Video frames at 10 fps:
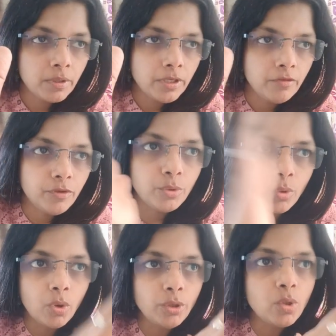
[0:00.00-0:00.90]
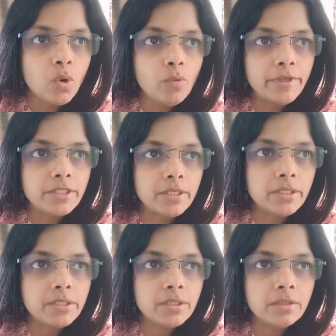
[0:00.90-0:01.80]
if you don't go with
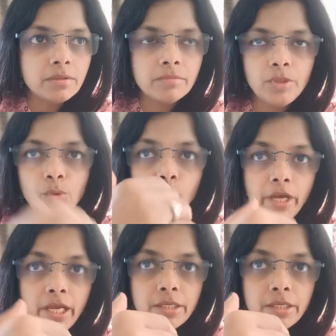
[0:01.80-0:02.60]
it, you wait